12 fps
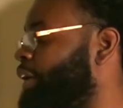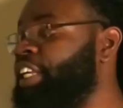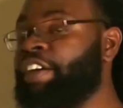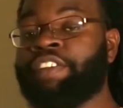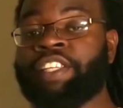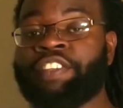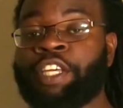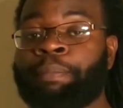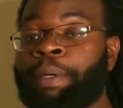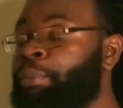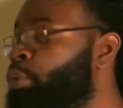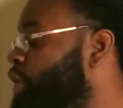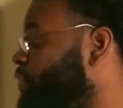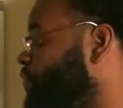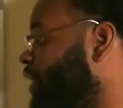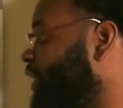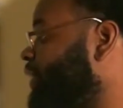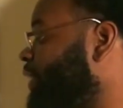I definitely think people who
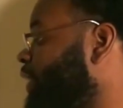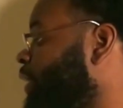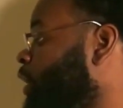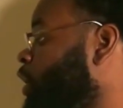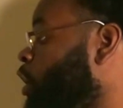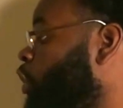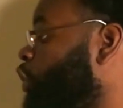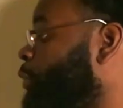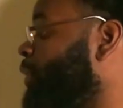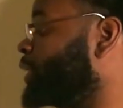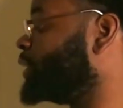invest in it are going to be